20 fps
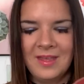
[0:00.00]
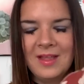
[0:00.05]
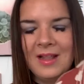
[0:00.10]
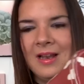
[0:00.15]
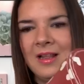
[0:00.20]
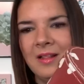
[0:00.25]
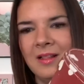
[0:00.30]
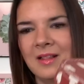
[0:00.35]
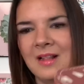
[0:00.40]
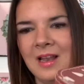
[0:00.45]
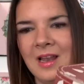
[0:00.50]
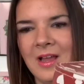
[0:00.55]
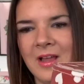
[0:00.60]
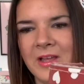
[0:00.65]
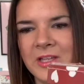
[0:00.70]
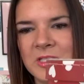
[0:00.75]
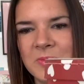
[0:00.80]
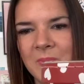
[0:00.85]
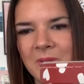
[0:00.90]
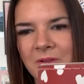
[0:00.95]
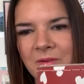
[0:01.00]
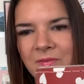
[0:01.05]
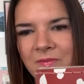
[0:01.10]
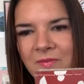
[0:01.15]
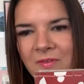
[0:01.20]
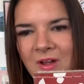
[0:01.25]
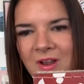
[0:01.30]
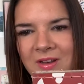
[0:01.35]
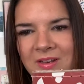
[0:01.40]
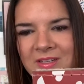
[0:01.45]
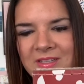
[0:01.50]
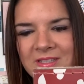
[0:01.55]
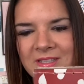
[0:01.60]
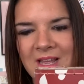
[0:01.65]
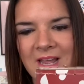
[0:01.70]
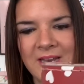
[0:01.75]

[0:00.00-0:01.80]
little clasp at the front.